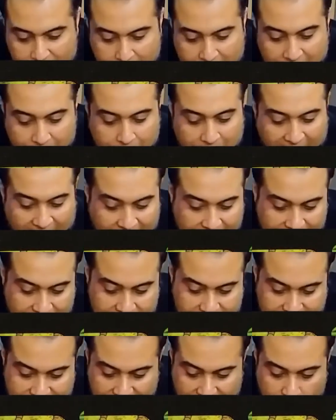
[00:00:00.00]
me buy
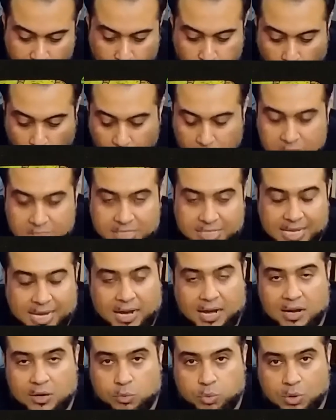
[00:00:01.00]
this game was the
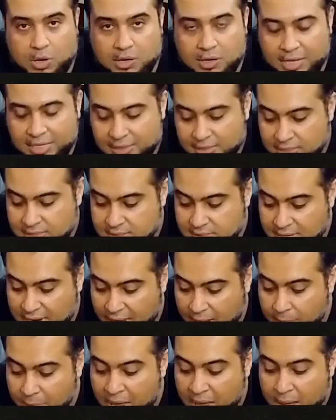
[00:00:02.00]
artwork in this
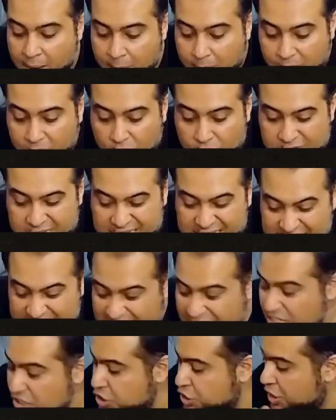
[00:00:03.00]
game, because
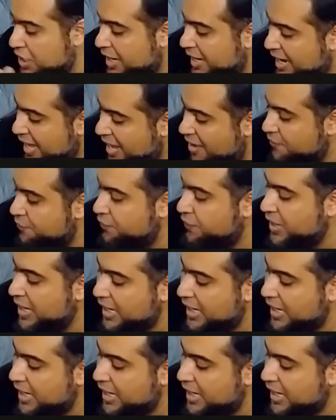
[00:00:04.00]
each and every